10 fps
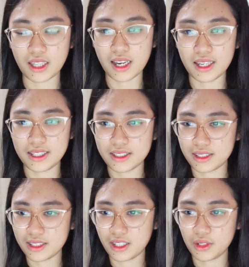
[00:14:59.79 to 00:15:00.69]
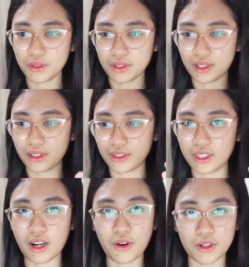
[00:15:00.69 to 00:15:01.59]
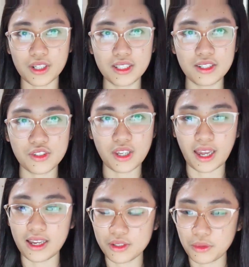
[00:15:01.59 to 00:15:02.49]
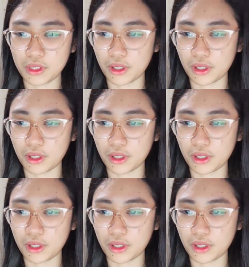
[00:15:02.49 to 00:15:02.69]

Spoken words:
as, you know, the aura that she has with